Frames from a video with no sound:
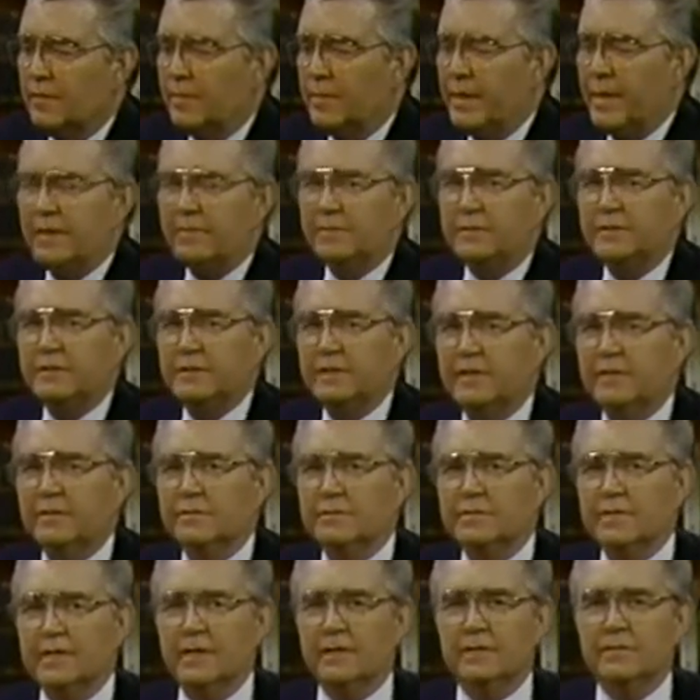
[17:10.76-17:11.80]
The Bible
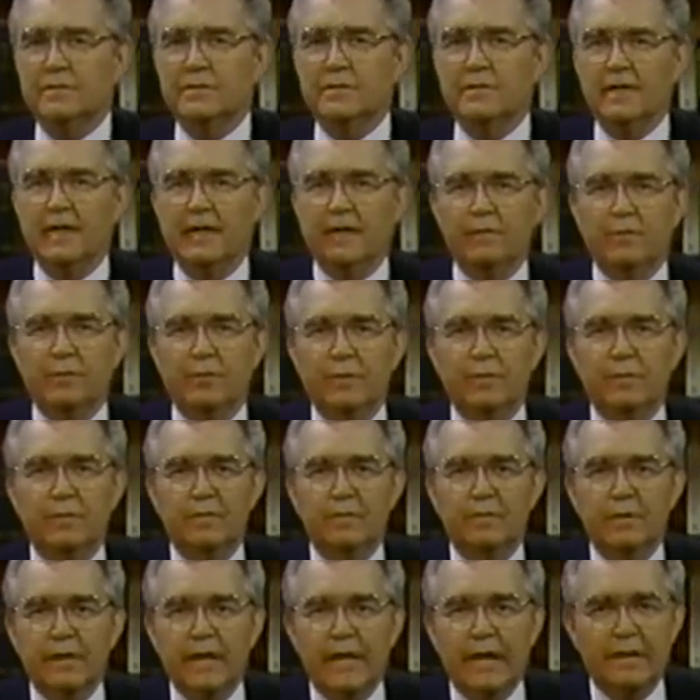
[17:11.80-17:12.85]
tells us that
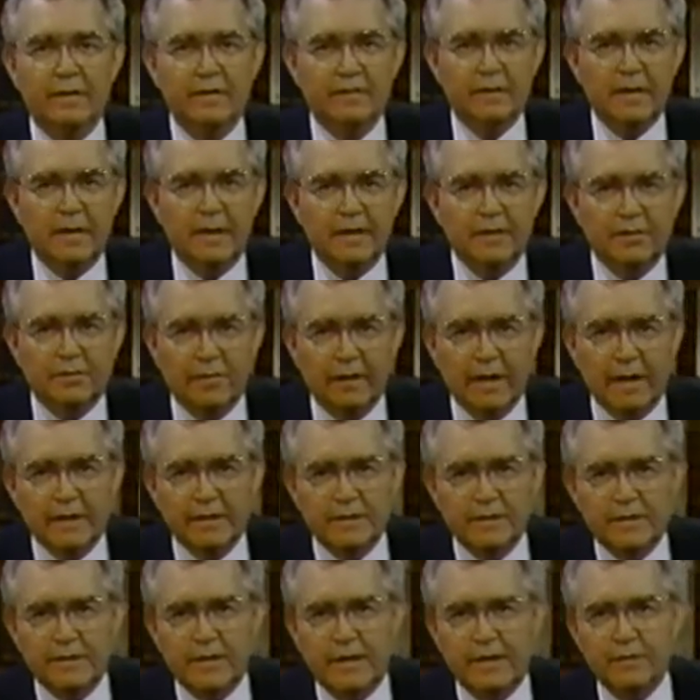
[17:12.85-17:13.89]
when the
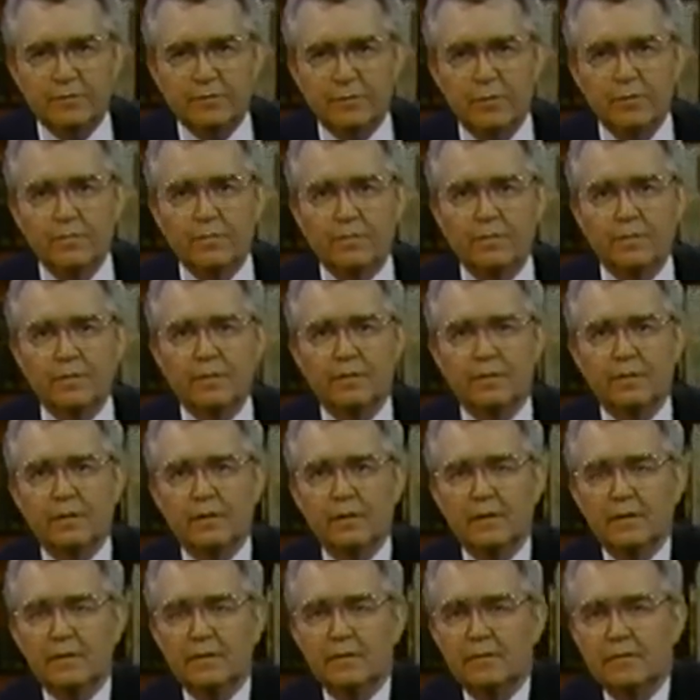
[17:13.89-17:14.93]
Antichrist takes over
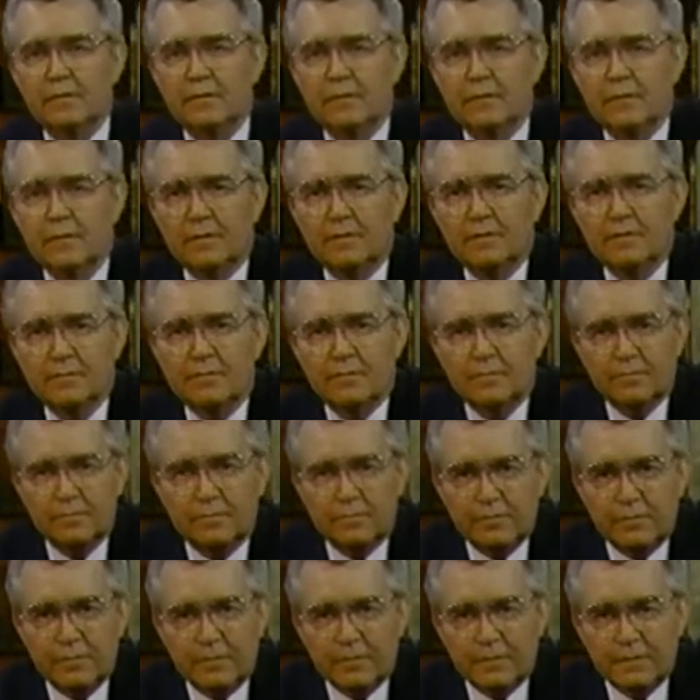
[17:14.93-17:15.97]
and
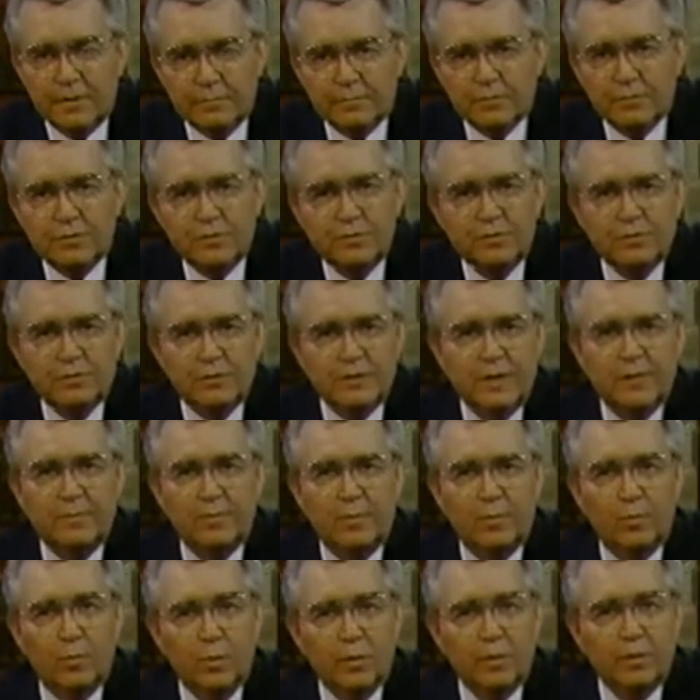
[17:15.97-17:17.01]
attempts to set
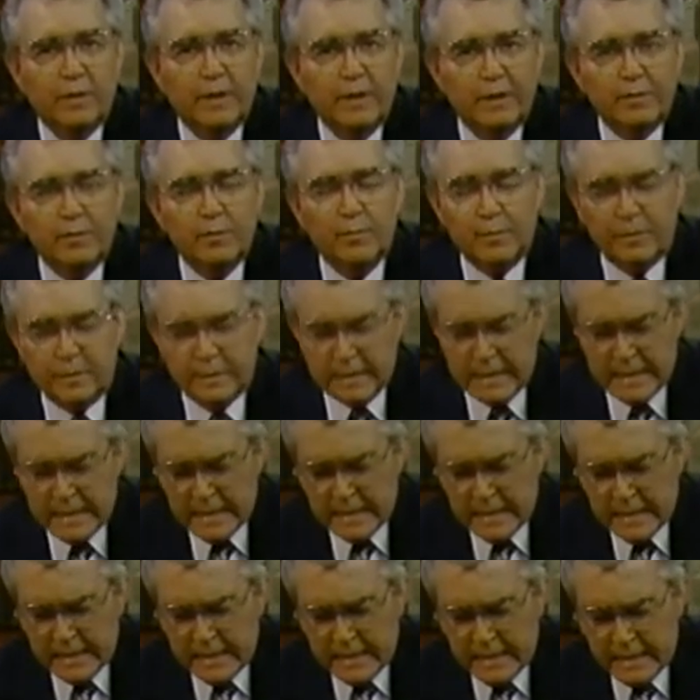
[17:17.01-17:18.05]
up a world government,
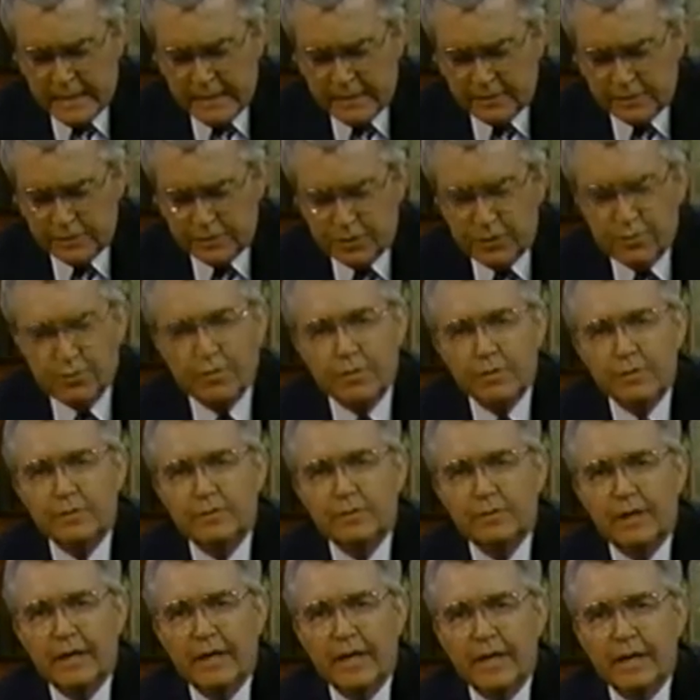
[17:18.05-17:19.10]
he is
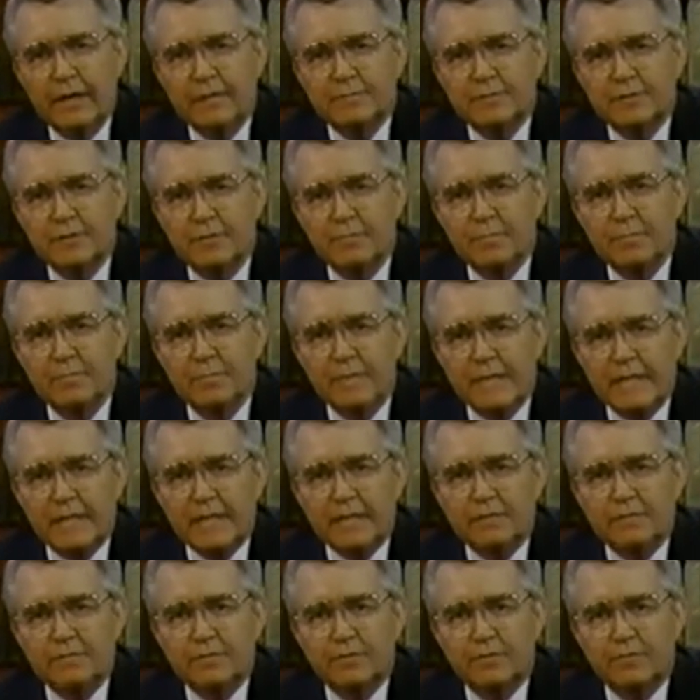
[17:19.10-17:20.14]
going to have some
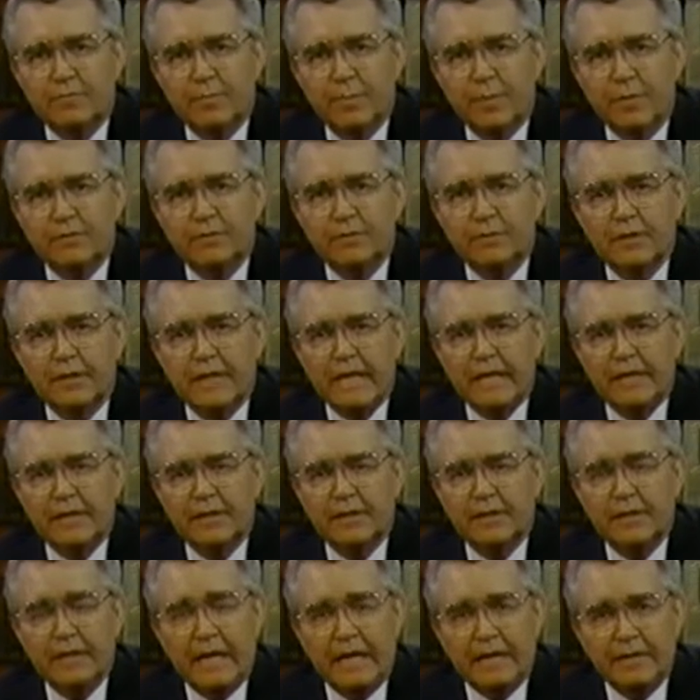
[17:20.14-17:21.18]
means of personal
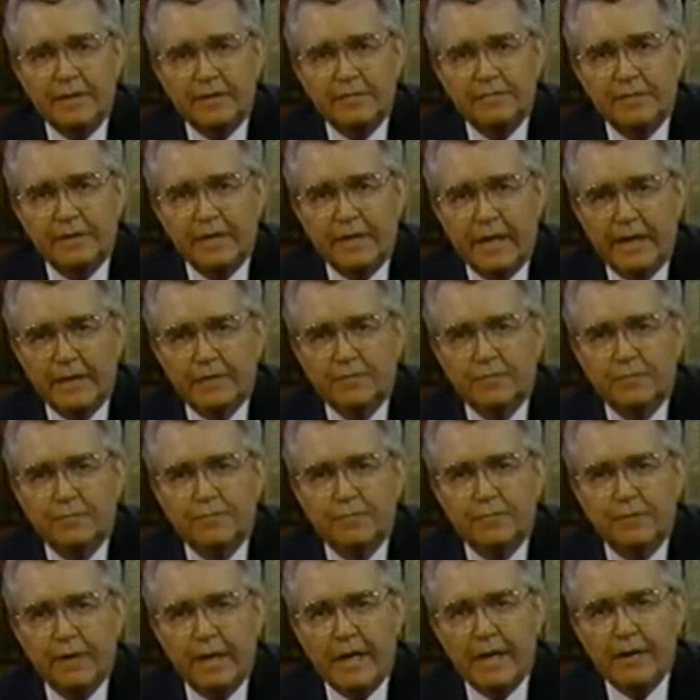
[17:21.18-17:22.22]

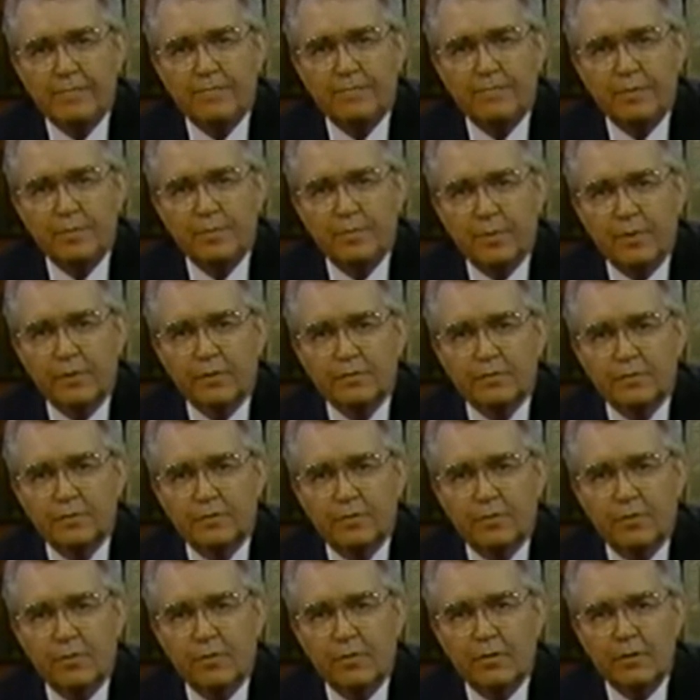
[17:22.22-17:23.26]
identification for every
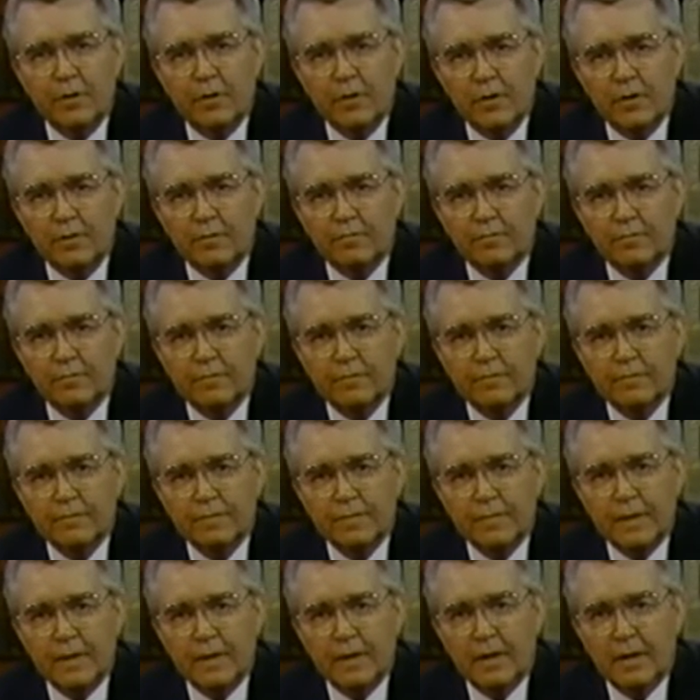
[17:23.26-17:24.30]
person on
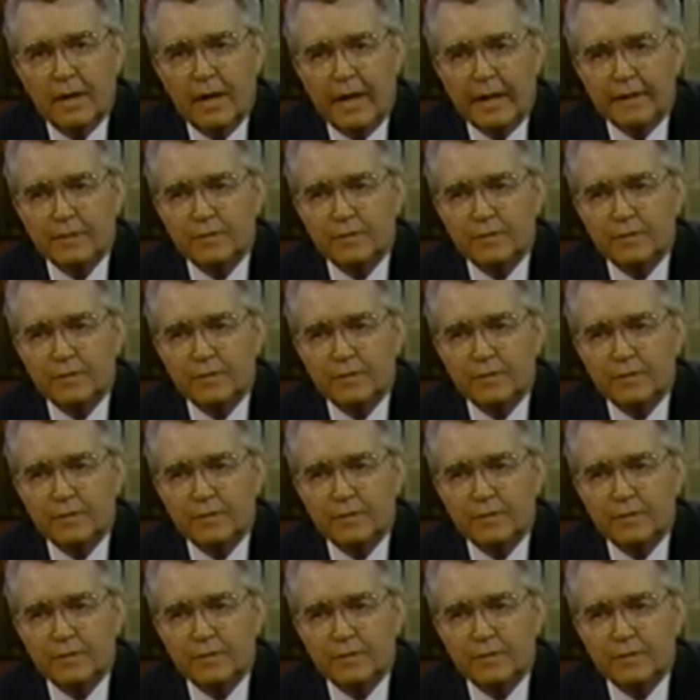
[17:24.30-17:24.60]
earth.